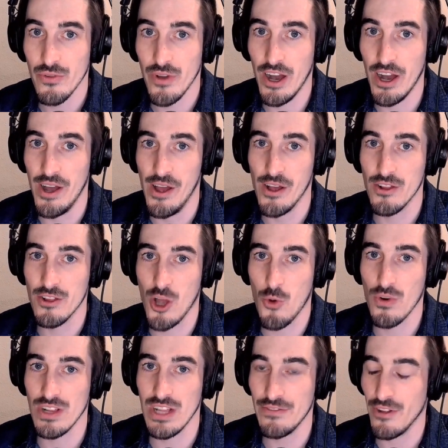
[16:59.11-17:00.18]

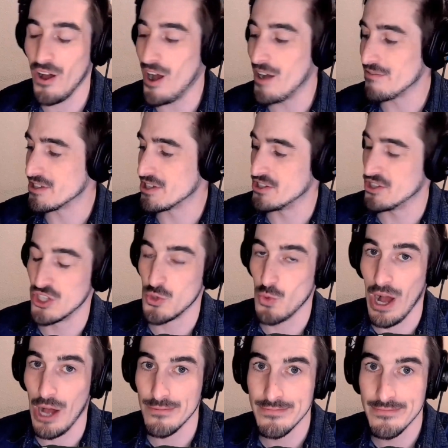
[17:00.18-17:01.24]
lower level offices as
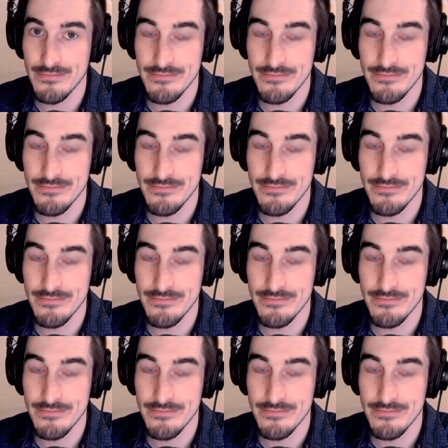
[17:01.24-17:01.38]
well.